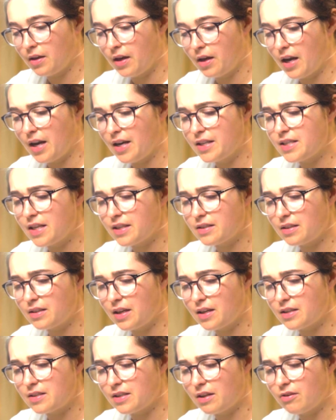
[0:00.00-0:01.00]
and it takes a
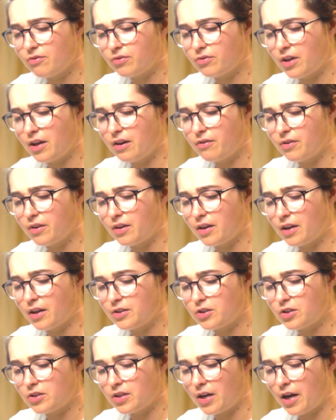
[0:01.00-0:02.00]
lot of self-love
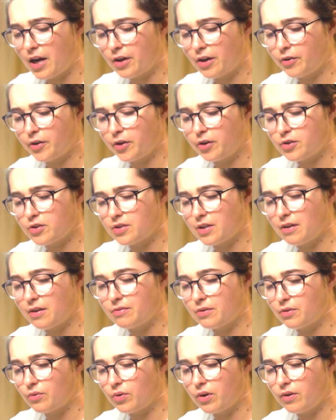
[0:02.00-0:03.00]
and just honoring yourself
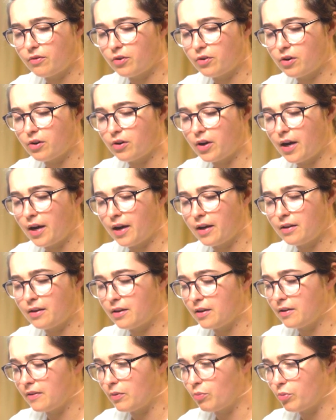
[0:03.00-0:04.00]
and wherever you're at
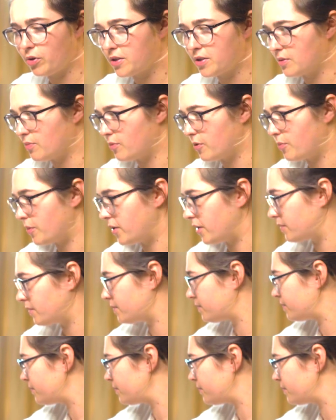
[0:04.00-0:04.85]
in the present moment.